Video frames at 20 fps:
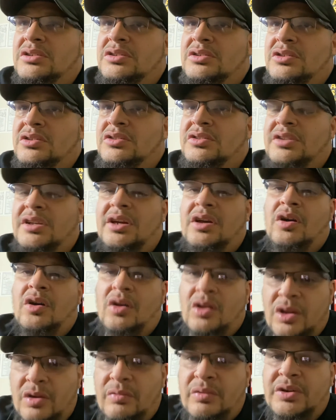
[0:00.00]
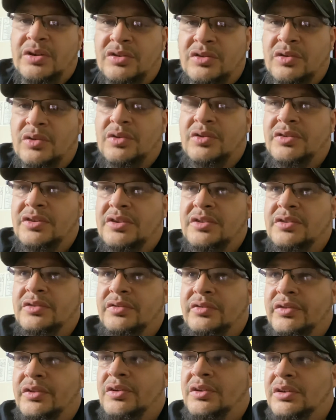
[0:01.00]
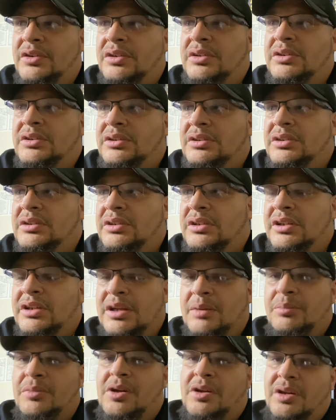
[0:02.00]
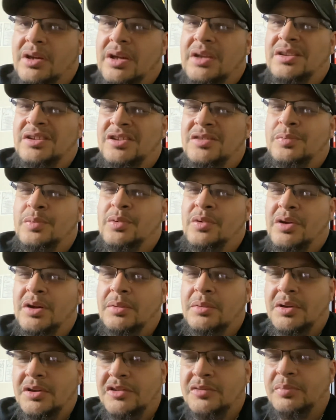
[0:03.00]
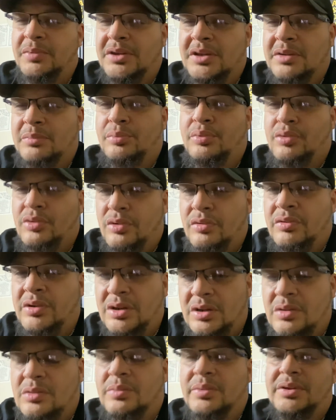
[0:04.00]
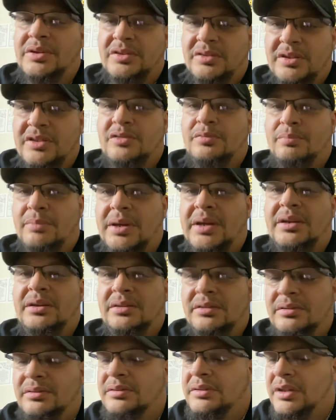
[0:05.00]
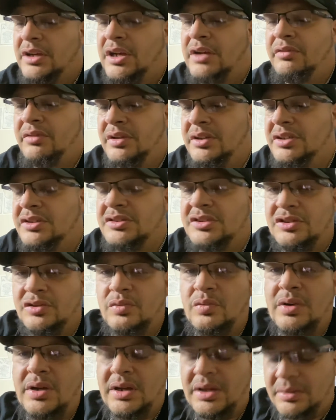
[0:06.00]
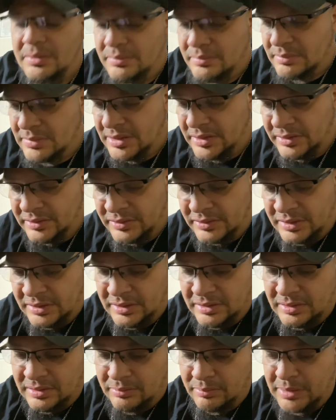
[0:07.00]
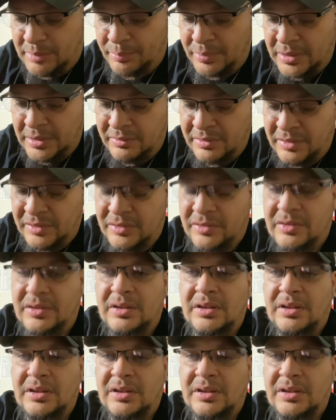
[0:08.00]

take all the resources for, and at this point, I'm gonna speak on Puerto Rico because that's my heritage. That's where my descent, my parents